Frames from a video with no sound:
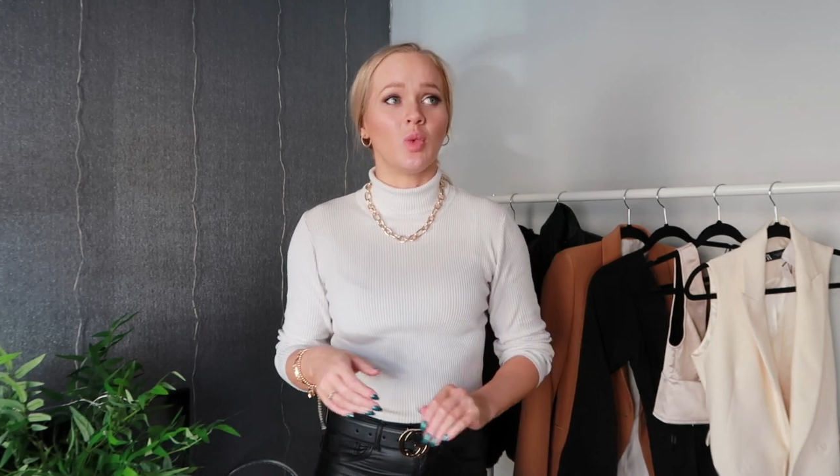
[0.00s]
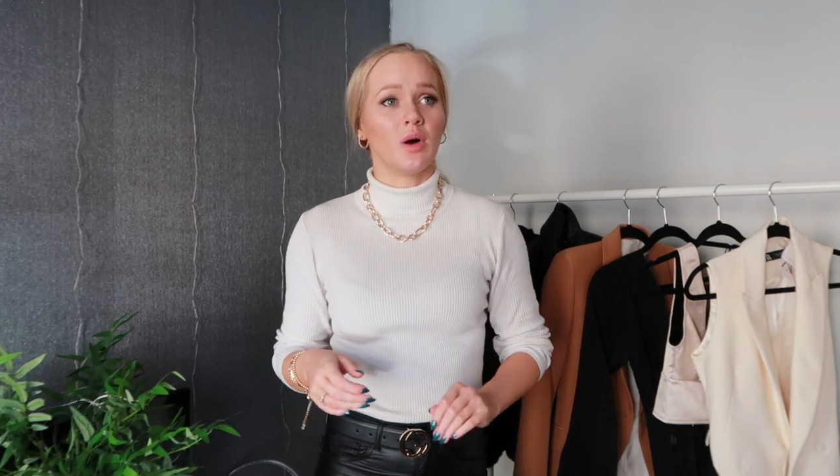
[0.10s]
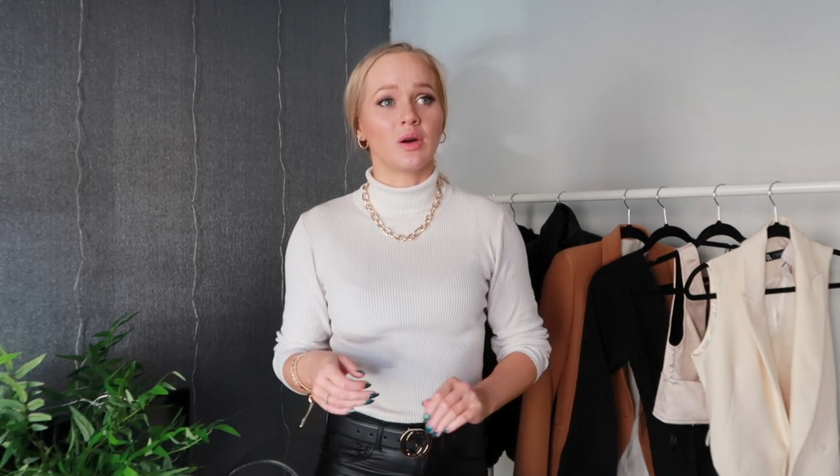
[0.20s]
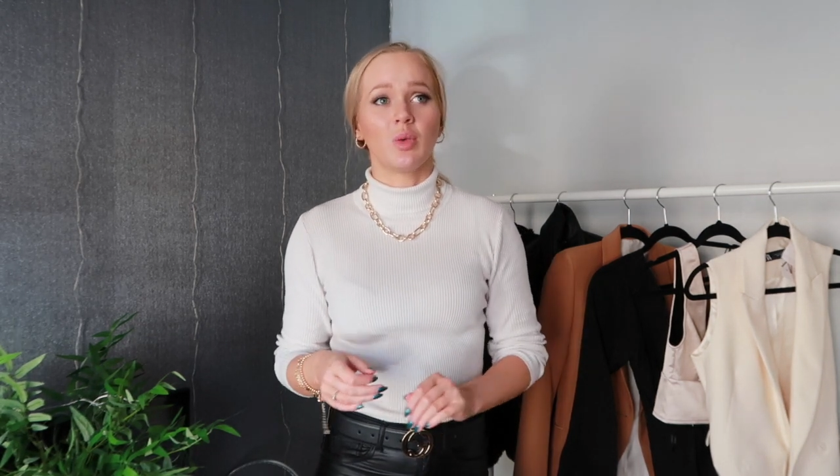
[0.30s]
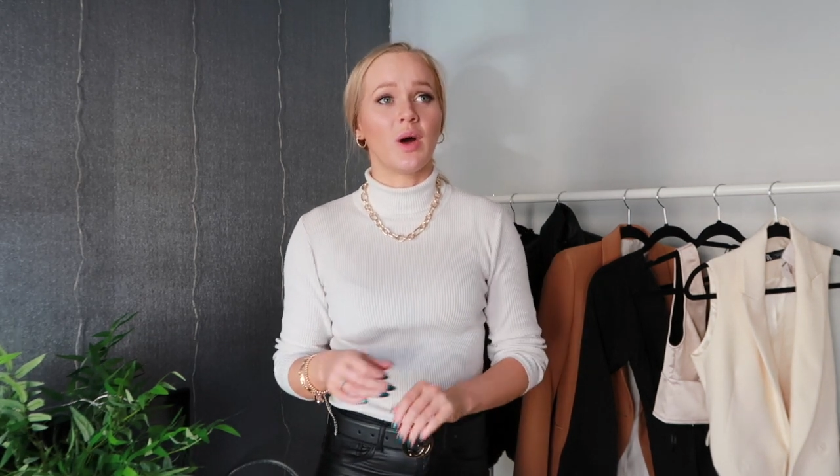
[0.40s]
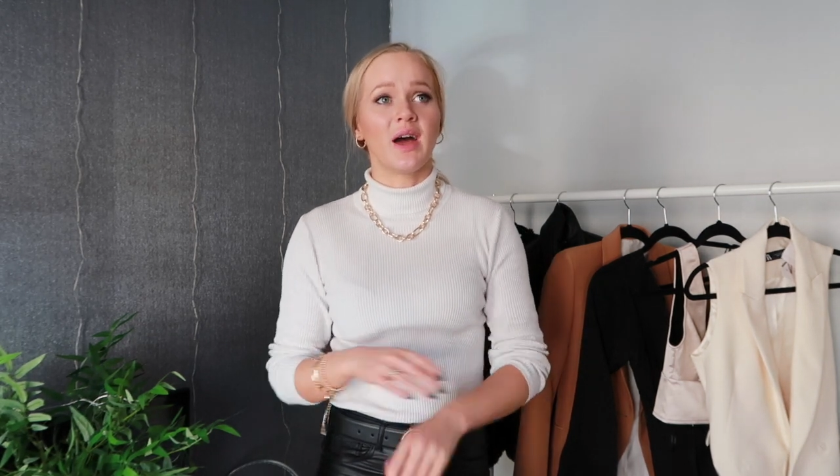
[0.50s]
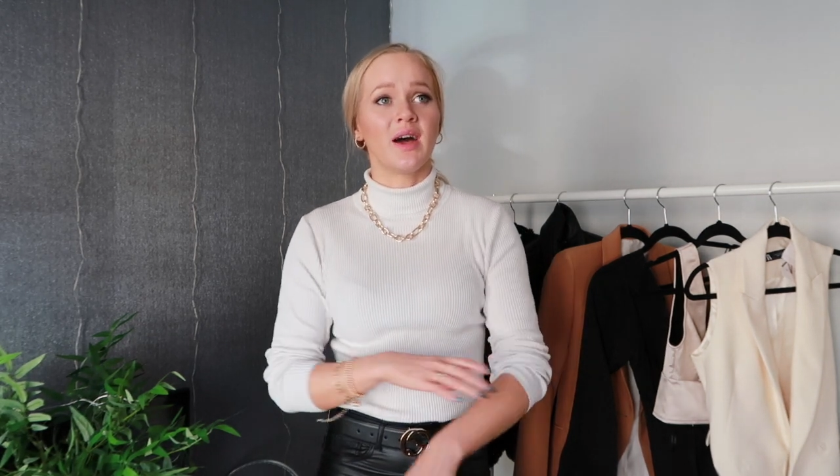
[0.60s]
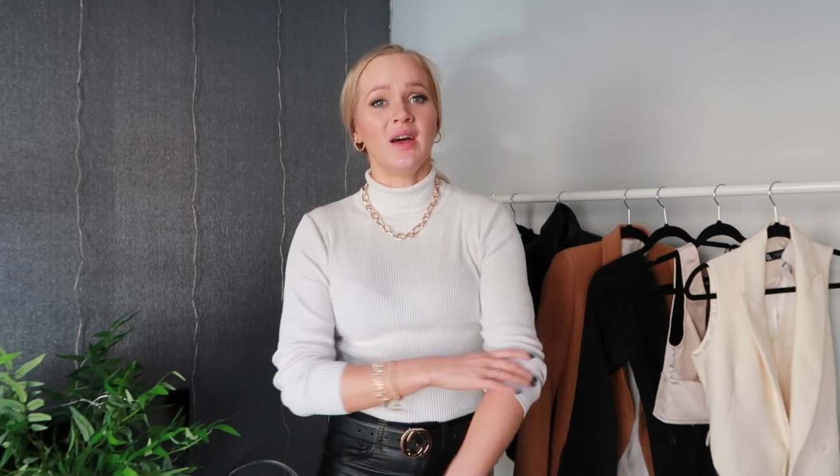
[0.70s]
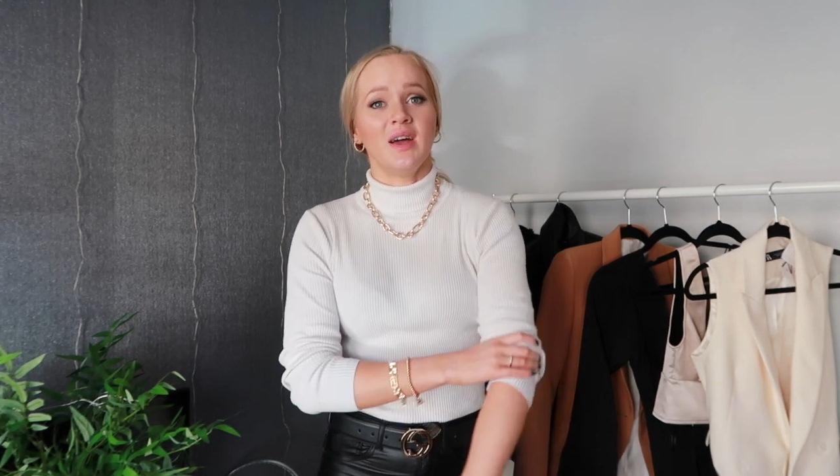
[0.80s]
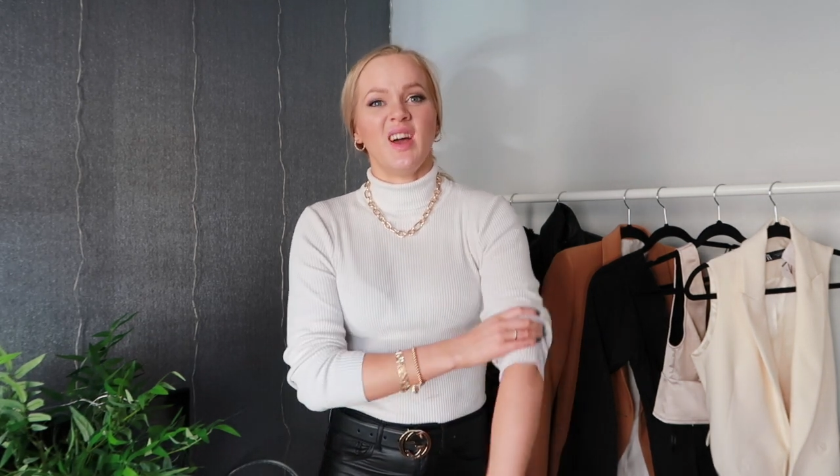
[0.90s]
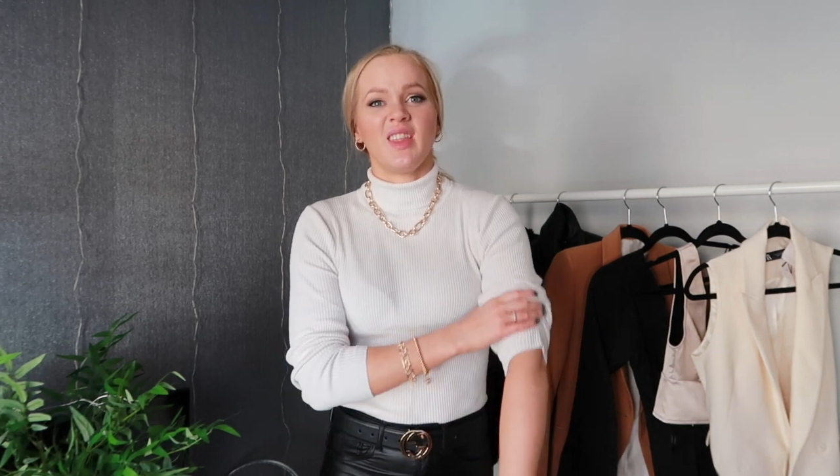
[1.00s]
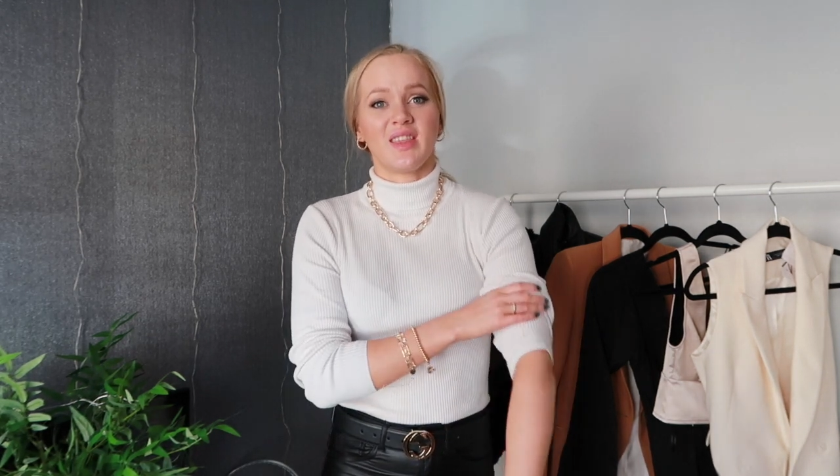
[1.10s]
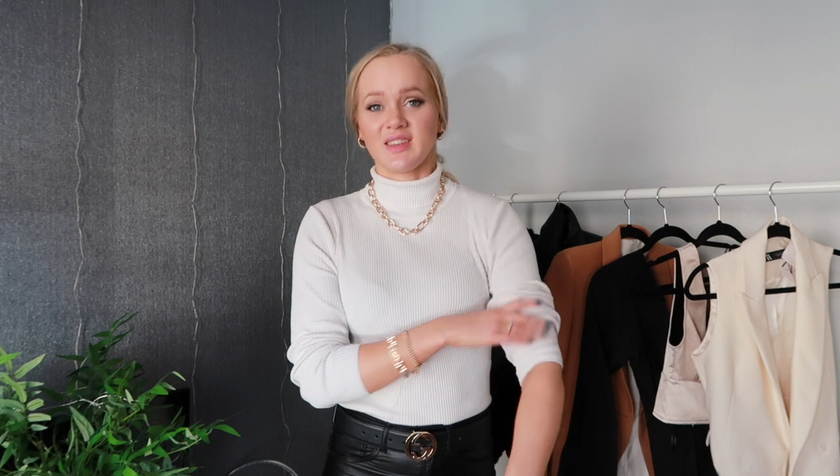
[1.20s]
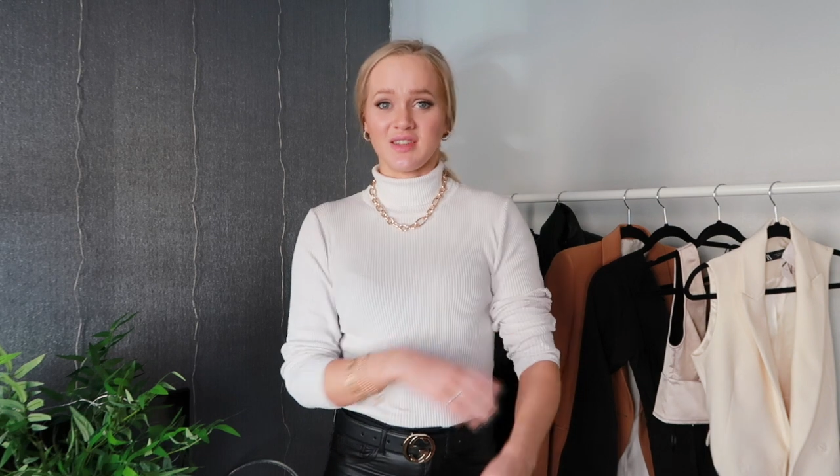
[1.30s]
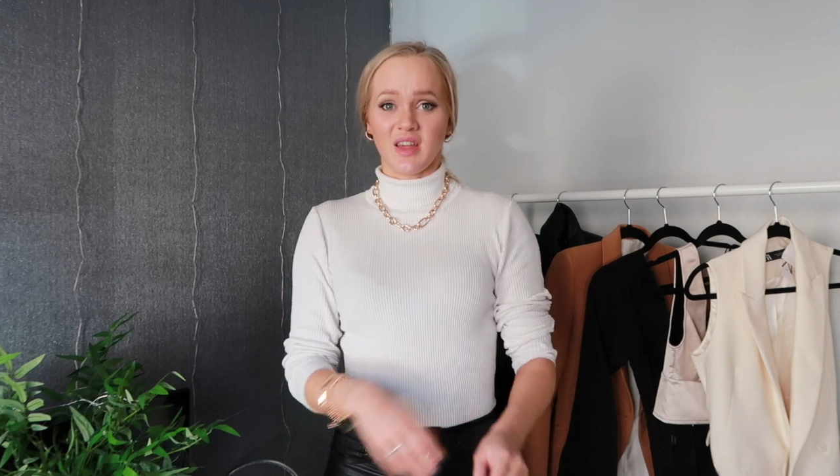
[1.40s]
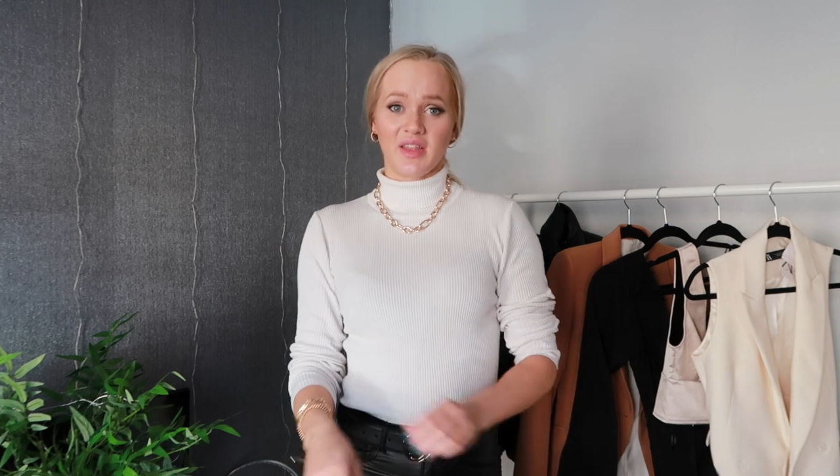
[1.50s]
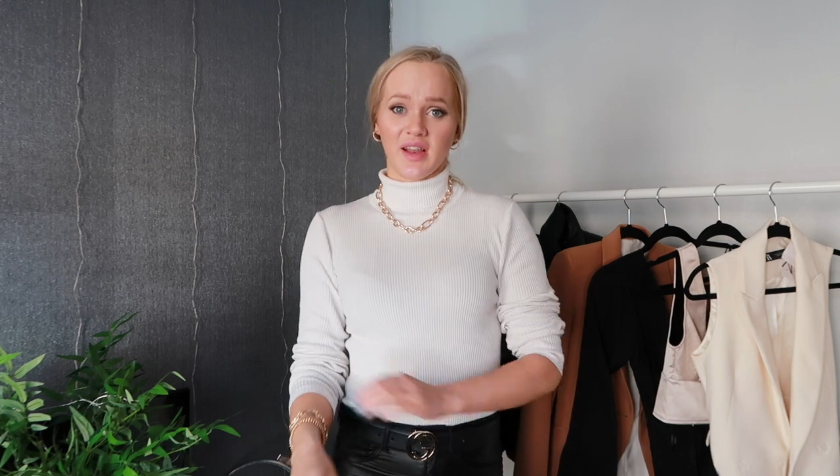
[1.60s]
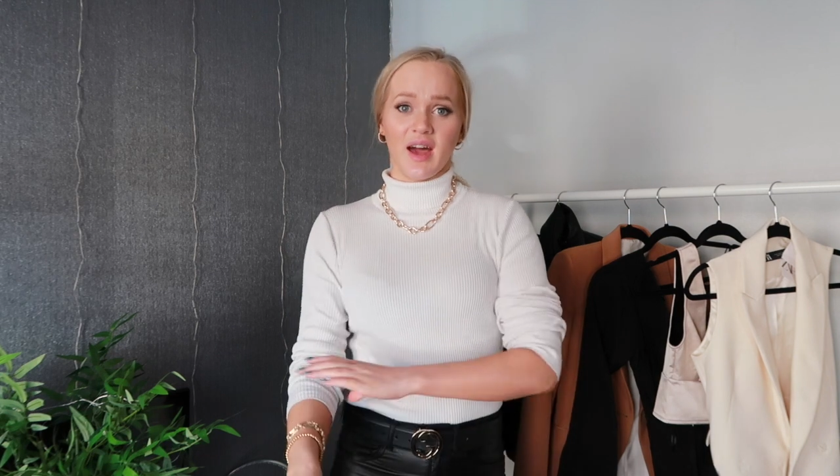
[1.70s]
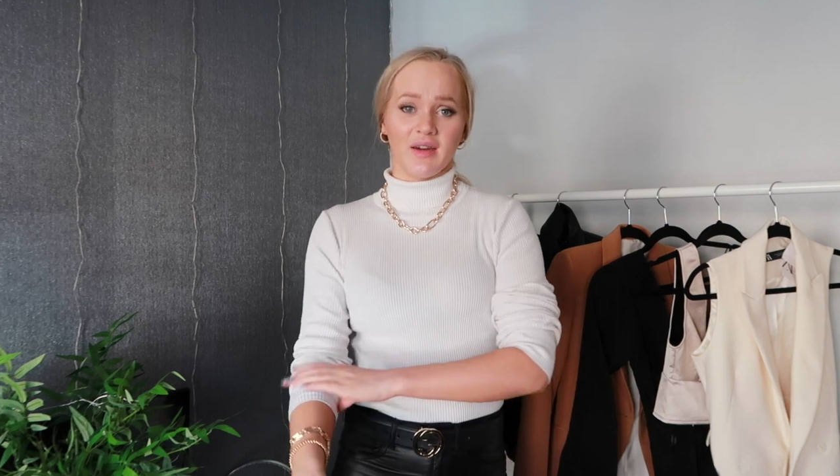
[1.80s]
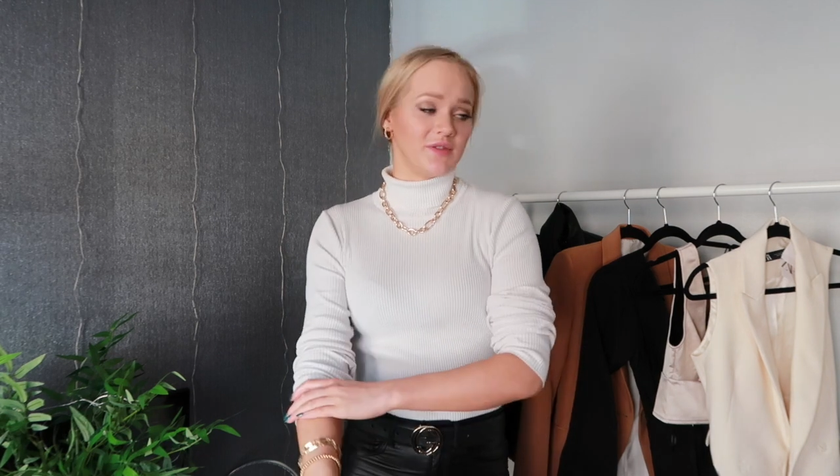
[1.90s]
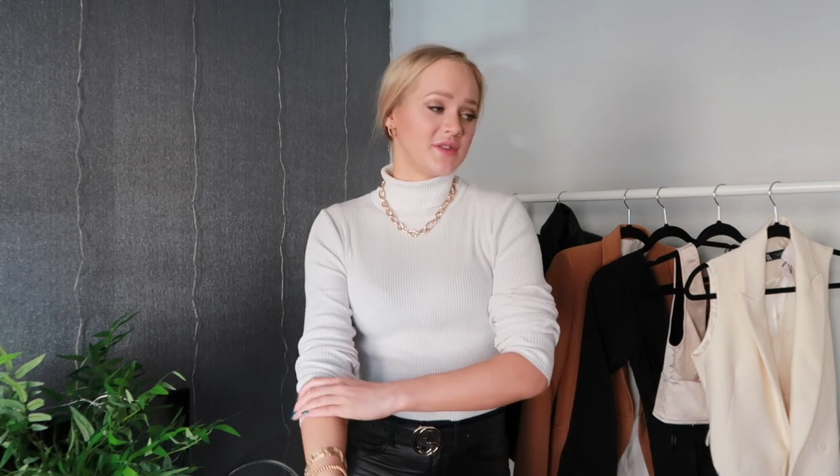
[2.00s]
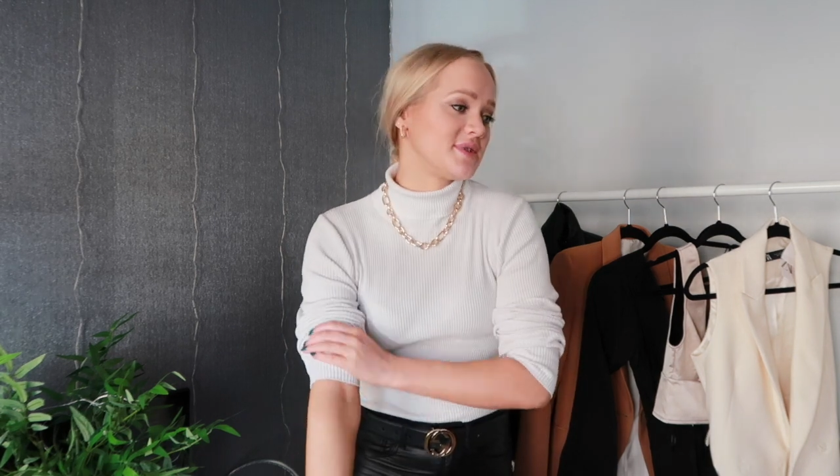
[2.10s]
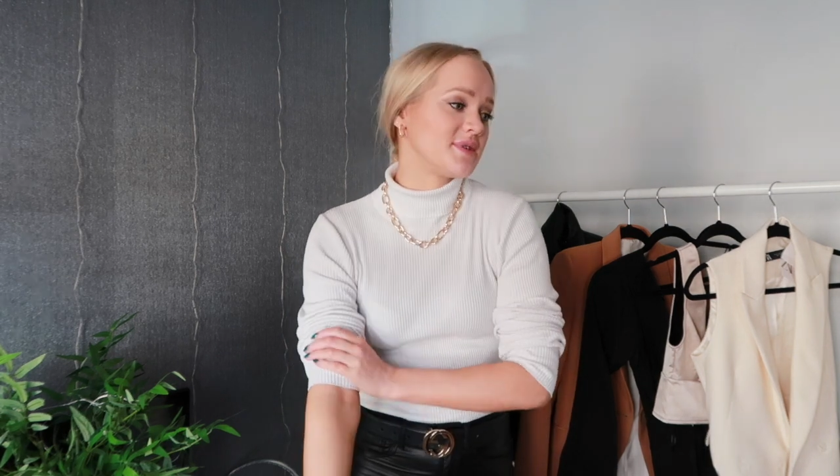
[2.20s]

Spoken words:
workwear, there's nothing left.